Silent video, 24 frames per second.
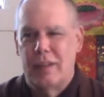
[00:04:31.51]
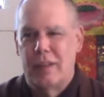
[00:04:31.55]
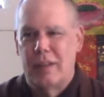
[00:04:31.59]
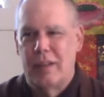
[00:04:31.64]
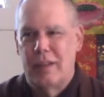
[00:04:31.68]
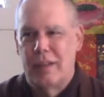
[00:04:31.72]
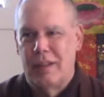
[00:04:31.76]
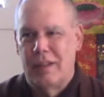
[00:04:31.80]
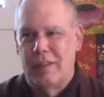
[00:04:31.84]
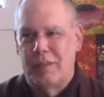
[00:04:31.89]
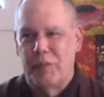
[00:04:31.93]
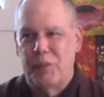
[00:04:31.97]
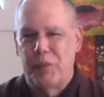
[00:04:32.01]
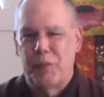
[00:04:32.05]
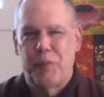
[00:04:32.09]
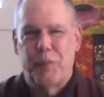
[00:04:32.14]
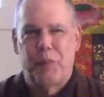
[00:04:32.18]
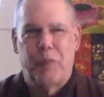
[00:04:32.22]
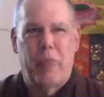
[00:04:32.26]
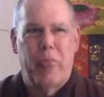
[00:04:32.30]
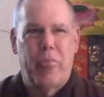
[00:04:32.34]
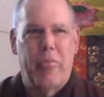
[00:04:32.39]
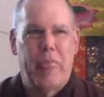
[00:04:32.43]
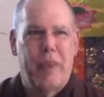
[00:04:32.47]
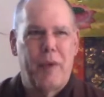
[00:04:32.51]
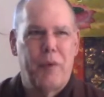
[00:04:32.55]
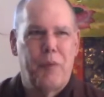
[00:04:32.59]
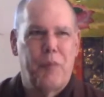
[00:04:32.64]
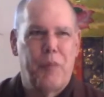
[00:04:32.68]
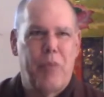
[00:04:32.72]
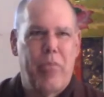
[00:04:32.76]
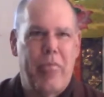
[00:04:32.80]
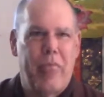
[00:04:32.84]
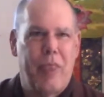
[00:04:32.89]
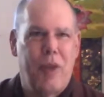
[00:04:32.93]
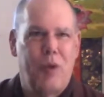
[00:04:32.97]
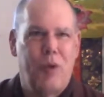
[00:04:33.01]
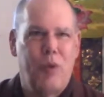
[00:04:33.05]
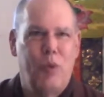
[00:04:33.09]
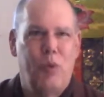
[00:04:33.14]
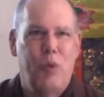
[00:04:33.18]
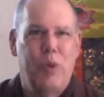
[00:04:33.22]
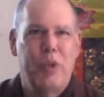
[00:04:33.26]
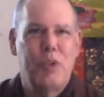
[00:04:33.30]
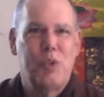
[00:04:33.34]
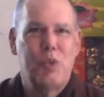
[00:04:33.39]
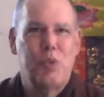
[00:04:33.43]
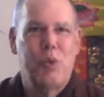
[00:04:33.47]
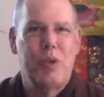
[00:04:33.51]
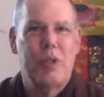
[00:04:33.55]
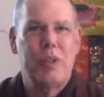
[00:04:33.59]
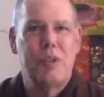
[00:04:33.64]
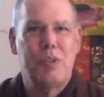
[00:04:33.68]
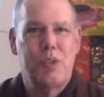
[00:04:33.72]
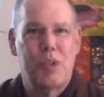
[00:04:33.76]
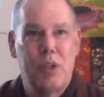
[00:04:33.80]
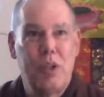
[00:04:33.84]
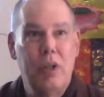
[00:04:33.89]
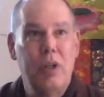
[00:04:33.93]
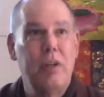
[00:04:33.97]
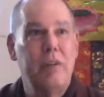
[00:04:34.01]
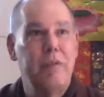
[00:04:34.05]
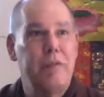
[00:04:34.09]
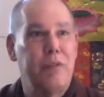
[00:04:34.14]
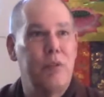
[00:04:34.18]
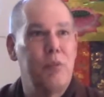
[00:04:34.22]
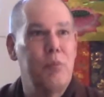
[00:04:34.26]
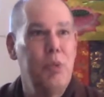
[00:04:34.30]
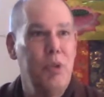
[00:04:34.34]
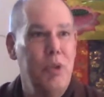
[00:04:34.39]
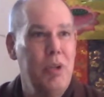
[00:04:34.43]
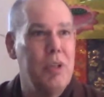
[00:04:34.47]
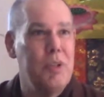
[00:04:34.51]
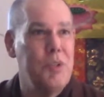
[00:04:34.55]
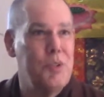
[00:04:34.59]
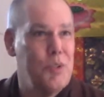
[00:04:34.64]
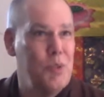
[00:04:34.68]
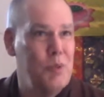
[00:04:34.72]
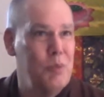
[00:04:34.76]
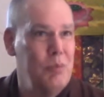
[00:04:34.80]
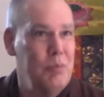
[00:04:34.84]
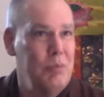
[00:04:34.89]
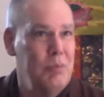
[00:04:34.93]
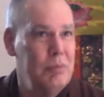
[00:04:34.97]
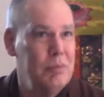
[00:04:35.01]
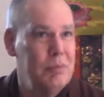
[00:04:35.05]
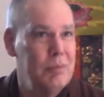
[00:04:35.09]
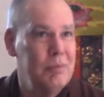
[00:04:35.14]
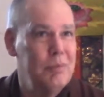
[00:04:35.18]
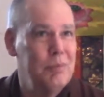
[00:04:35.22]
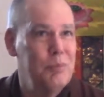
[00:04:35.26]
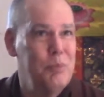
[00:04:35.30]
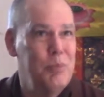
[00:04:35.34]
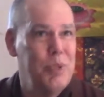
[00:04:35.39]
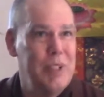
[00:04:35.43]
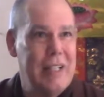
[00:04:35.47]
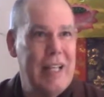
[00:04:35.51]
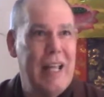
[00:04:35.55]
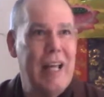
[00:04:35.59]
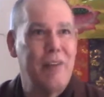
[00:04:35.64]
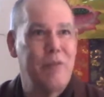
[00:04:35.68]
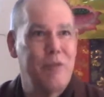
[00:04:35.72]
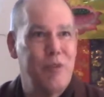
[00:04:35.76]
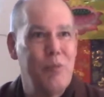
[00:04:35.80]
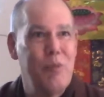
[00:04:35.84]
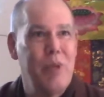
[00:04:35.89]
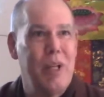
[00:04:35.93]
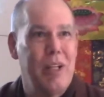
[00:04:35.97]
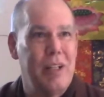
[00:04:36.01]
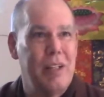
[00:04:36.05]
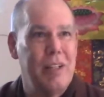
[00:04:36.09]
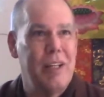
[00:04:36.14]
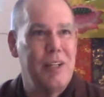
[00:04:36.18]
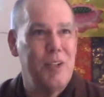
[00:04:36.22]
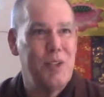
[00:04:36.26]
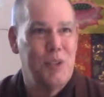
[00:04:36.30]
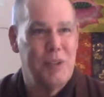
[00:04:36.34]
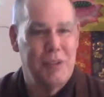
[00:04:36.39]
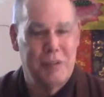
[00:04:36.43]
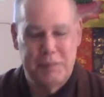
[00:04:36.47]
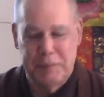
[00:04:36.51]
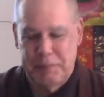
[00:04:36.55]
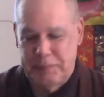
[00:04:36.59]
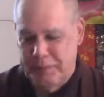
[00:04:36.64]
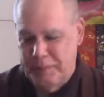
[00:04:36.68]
you know, which was good for Buddhism, but not for meditation.